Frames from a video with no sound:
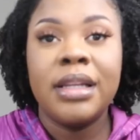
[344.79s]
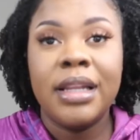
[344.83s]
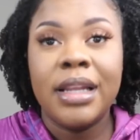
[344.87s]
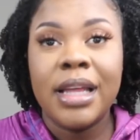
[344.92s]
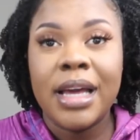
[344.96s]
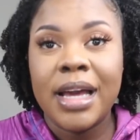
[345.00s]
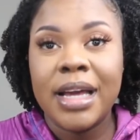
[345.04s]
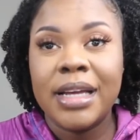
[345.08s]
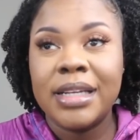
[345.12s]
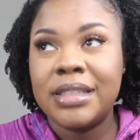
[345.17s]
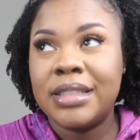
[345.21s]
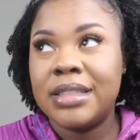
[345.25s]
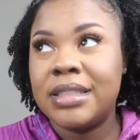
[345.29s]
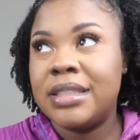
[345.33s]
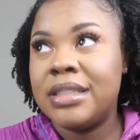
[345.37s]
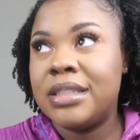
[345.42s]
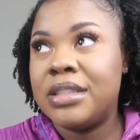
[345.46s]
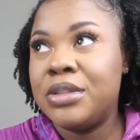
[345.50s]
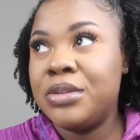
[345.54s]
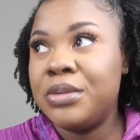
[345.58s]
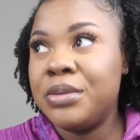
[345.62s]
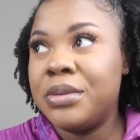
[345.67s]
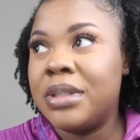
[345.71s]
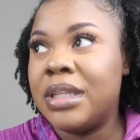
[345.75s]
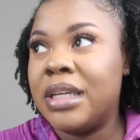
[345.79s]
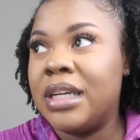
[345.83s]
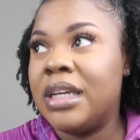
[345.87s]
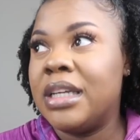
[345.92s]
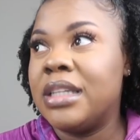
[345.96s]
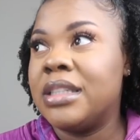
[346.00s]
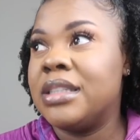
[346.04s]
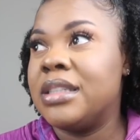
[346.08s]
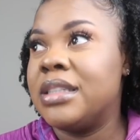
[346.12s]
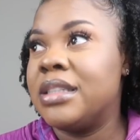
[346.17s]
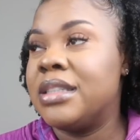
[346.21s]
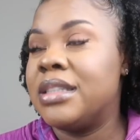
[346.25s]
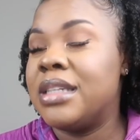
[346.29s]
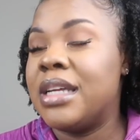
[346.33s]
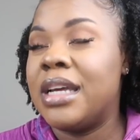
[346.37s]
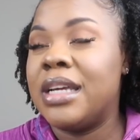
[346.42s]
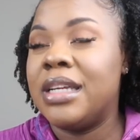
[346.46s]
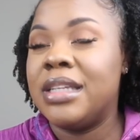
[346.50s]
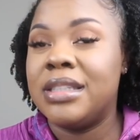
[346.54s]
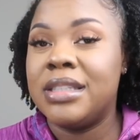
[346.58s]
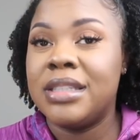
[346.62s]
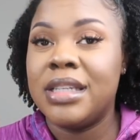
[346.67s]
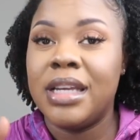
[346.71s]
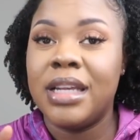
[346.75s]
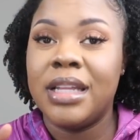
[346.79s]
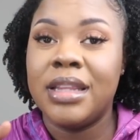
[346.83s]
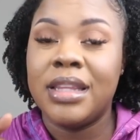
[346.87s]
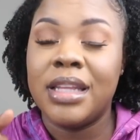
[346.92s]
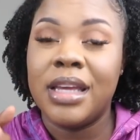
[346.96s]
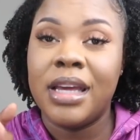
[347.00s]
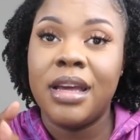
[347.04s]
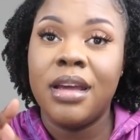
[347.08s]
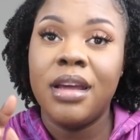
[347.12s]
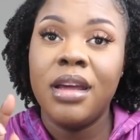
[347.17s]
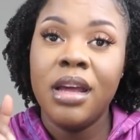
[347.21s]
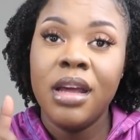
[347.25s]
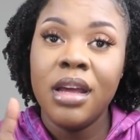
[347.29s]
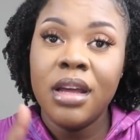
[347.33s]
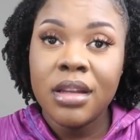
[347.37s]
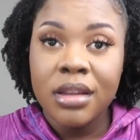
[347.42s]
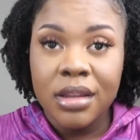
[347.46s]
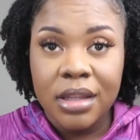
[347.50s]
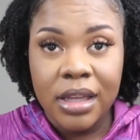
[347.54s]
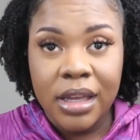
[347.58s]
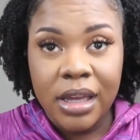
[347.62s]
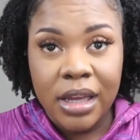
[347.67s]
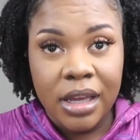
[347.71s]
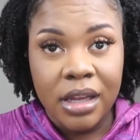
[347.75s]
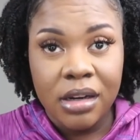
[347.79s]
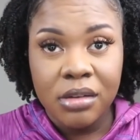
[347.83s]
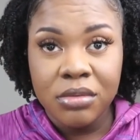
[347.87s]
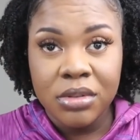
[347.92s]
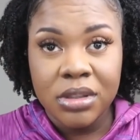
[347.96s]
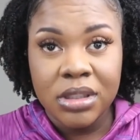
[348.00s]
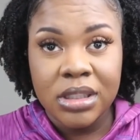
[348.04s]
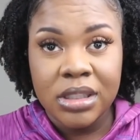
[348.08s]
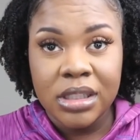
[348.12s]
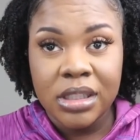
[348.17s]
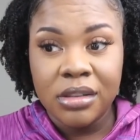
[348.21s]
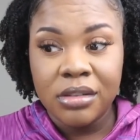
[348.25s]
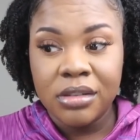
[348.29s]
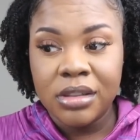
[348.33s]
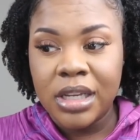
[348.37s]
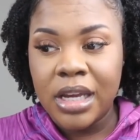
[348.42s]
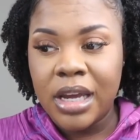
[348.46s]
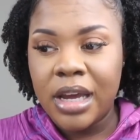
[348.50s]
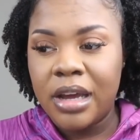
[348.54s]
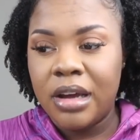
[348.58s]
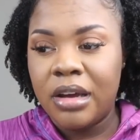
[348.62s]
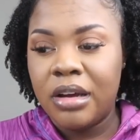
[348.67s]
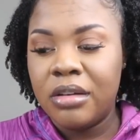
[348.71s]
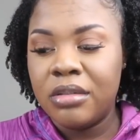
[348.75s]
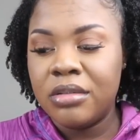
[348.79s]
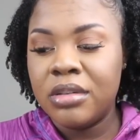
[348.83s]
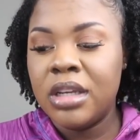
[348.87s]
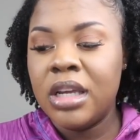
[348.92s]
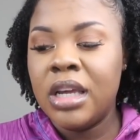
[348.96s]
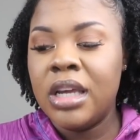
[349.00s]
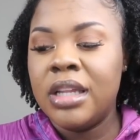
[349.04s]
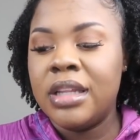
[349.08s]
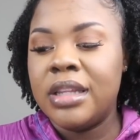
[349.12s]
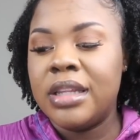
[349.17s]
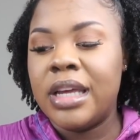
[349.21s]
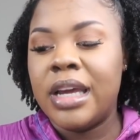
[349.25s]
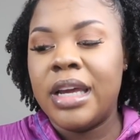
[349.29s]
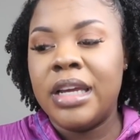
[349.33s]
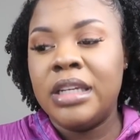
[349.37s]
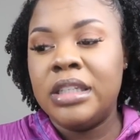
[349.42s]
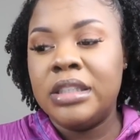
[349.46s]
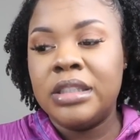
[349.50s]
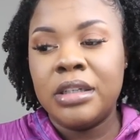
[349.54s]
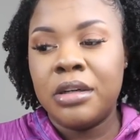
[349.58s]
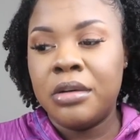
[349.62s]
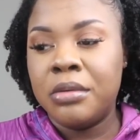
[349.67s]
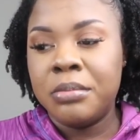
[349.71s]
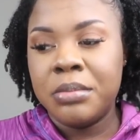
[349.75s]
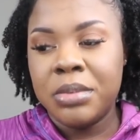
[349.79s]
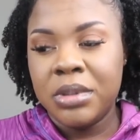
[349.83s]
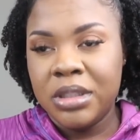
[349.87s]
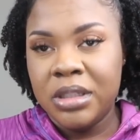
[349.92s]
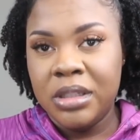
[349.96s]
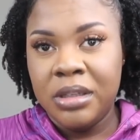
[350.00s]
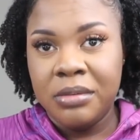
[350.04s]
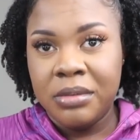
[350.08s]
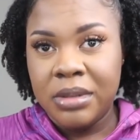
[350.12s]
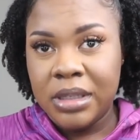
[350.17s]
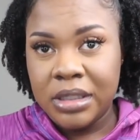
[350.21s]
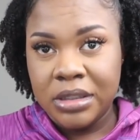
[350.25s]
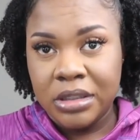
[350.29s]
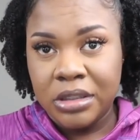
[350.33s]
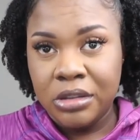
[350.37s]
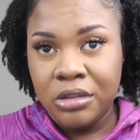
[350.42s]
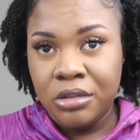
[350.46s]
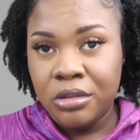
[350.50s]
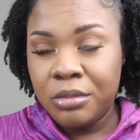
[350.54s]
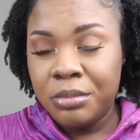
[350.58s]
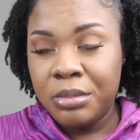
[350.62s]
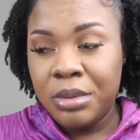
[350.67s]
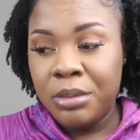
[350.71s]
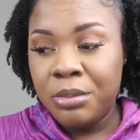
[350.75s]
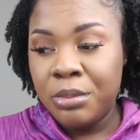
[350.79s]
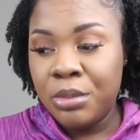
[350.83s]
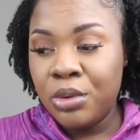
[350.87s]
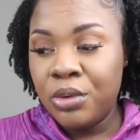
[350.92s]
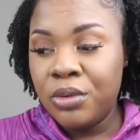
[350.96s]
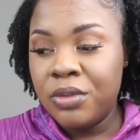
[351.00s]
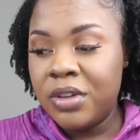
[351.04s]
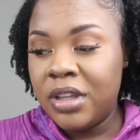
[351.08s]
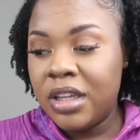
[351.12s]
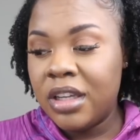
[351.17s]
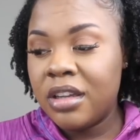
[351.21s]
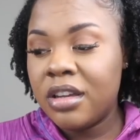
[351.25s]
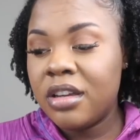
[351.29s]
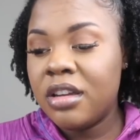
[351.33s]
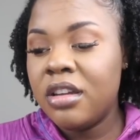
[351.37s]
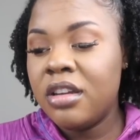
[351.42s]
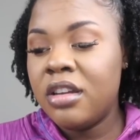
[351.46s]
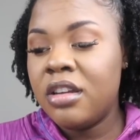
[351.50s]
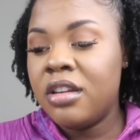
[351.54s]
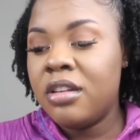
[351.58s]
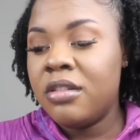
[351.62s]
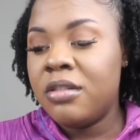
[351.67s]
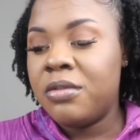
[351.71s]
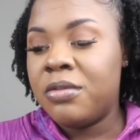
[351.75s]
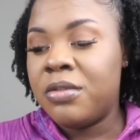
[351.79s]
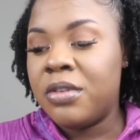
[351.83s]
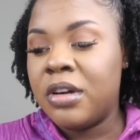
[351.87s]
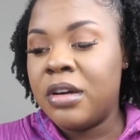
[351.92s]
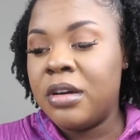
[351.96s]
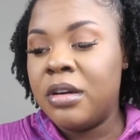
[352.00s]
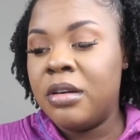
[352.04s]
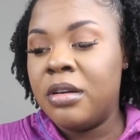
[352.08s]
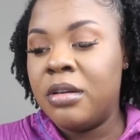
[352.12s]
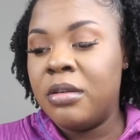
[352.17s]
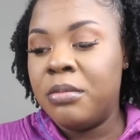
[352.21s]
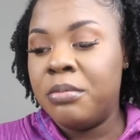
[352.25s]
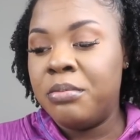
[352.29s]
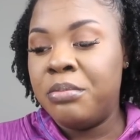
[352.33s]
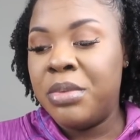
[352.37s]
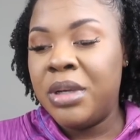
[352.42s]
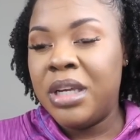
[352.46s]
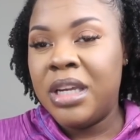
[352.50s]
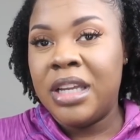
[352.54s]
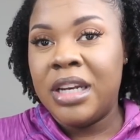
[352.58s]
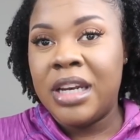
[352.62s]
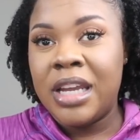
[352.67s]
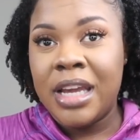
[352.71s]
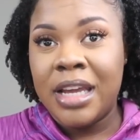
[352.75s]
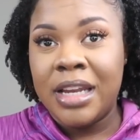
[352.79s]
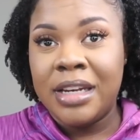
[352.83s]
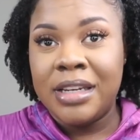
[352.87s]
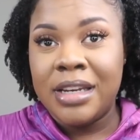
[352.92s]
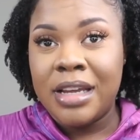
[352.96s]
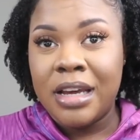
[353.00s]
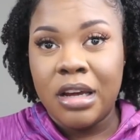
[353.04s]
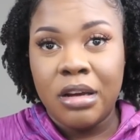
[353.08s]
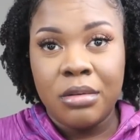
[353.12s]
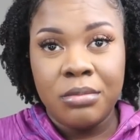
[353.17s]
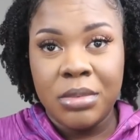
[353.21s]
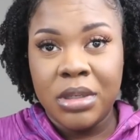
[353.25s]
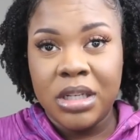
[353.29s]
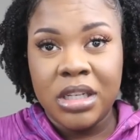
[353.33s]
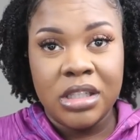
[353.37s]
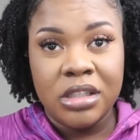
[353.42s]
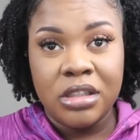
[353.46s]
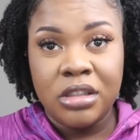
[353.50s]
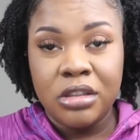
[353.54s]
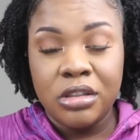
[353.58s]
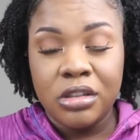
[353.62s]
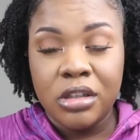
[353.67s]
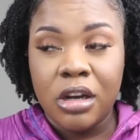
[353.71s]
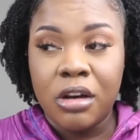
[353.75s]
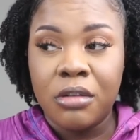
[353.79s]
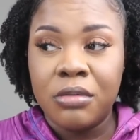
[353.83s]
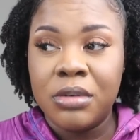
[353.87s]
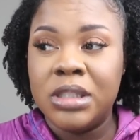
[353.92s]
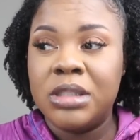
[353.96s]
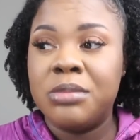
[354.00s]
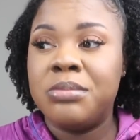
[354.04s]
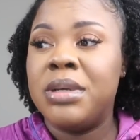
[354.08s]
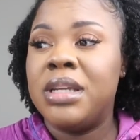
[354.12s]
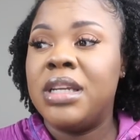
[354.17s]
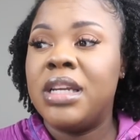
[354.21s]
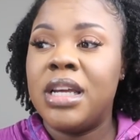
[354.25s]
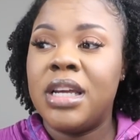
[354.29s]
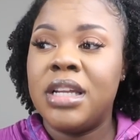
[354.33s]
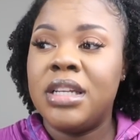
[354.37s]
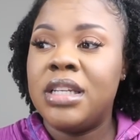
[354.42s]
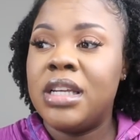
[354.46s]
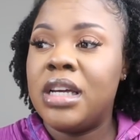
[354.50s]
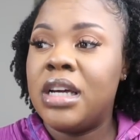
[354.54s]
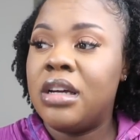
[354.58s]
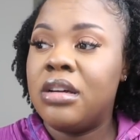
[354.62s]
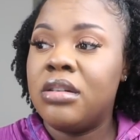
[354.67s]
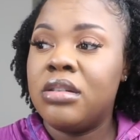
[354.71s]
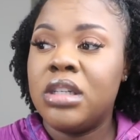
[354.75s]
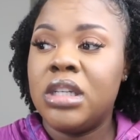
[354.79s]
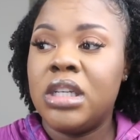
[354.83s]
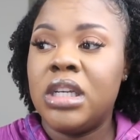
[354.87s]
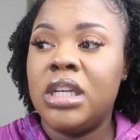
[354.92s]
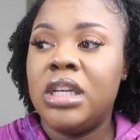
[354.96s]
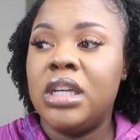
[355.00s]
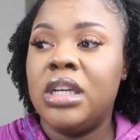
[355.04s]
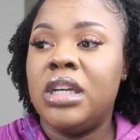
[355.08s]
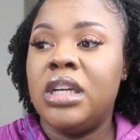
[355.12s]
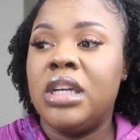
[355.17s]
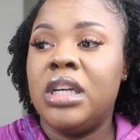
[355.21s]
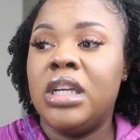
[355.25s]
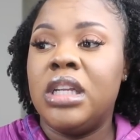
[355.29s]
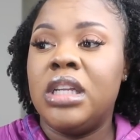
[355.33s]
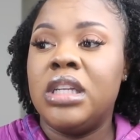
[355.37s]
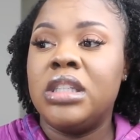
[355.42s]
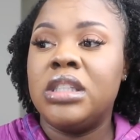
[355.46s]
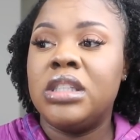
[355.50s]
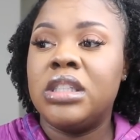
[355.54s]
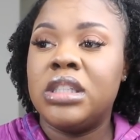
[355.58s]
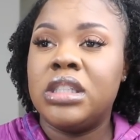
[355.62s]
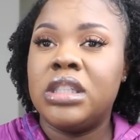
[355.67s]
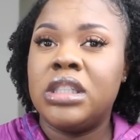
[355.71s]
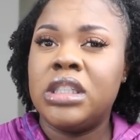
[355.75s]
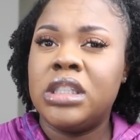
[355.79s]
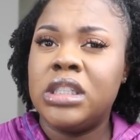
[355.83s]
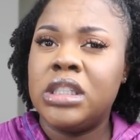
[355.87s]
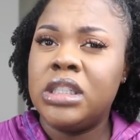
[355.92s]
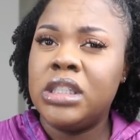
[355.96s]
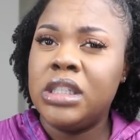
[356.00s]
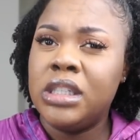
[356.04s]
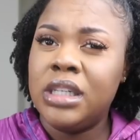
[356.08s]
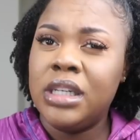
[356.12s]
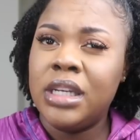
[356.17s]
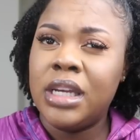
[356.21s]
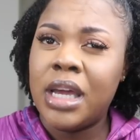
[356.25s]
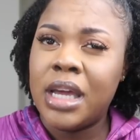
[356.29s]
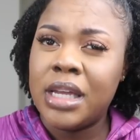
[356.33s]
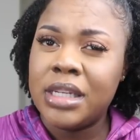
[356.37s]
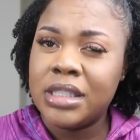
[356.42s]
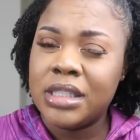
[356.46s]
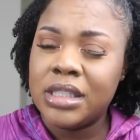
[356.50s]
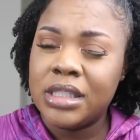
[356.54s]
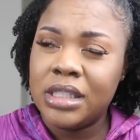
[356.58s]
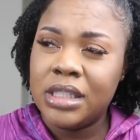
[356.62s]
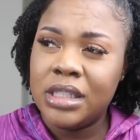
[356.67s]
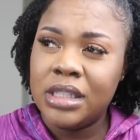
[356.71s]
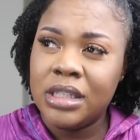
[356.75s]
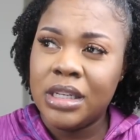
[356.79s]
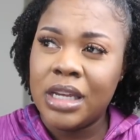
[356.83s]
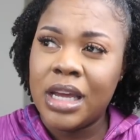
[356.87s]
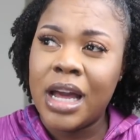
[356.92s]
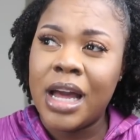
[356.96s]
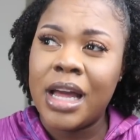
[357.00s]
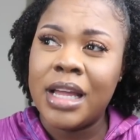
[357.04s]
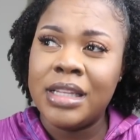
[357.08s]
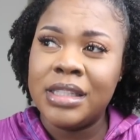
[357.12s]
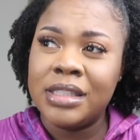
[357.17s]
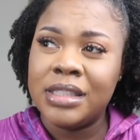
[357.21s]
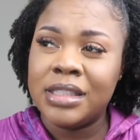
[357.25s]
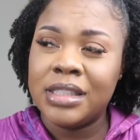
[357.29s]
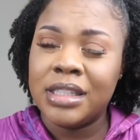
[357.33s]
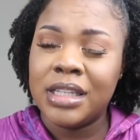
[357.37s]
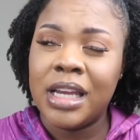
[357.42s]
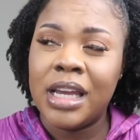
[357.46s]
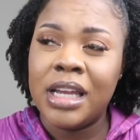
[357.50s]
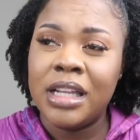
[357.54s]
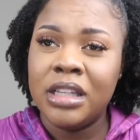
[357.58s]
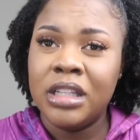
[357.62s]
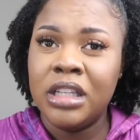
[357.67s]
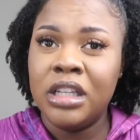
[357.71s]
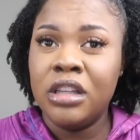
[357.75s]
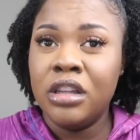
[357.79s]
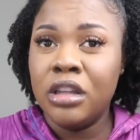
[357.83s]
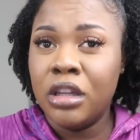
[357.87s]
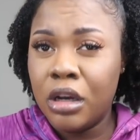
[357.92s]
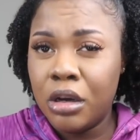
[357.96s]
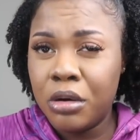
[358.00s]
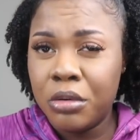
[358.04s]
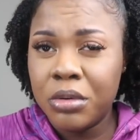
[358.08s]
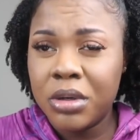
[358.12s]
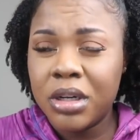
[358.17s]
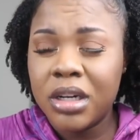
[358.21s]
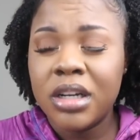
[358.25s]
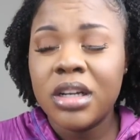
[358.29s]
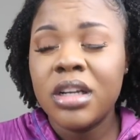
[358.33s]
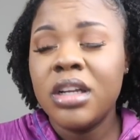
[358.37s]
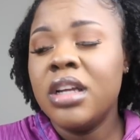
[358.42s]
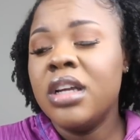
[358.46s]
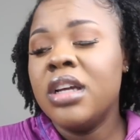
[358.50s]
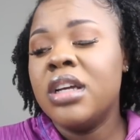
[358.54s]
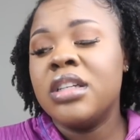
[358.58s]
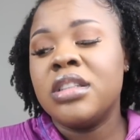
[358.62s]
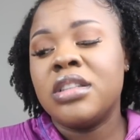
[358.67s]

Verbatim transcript: The last two things is that he said that the head was still down, that he don't believe that she'll be moving from being head down because she's always been head down, and she has gotten slightly lower,